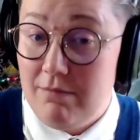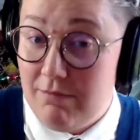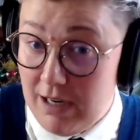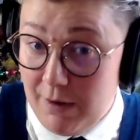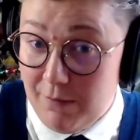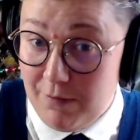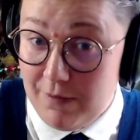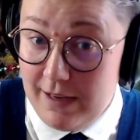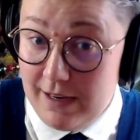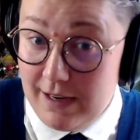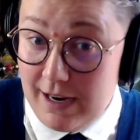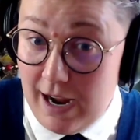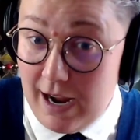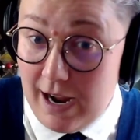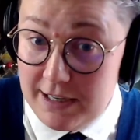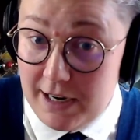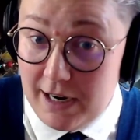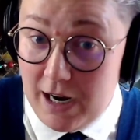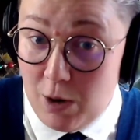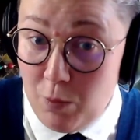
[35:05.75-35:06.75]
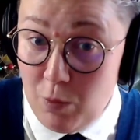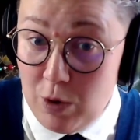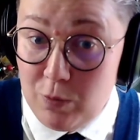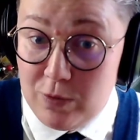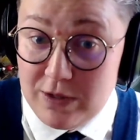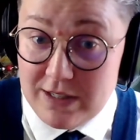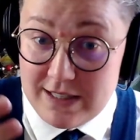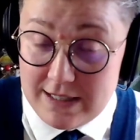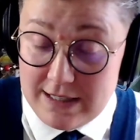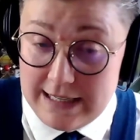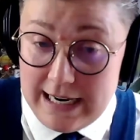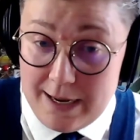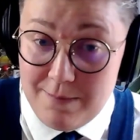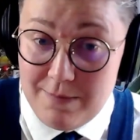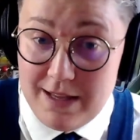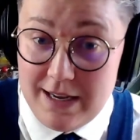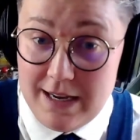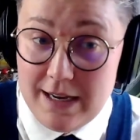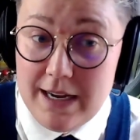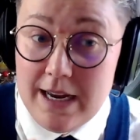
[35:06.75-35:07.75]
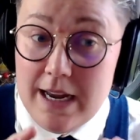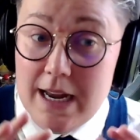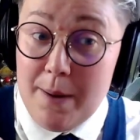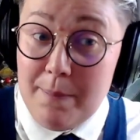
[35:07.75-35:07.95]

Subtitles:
given that Kalia Awa was named there,